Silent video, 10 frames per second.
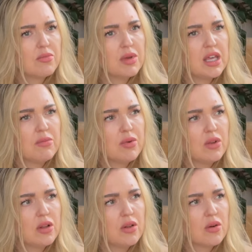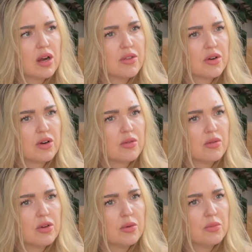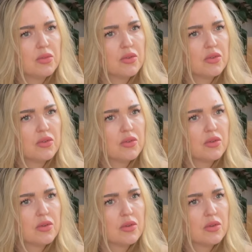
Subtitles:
people or other groups.